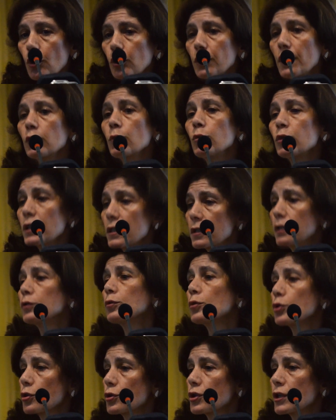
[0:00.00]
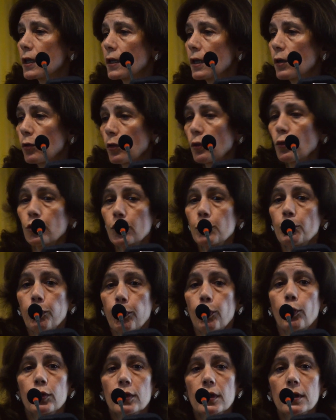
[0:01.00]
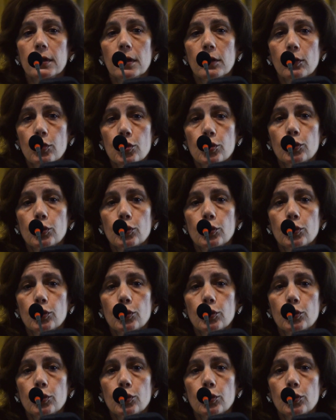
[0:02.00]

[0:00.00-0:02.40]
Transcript: Not that good institutions are not important and we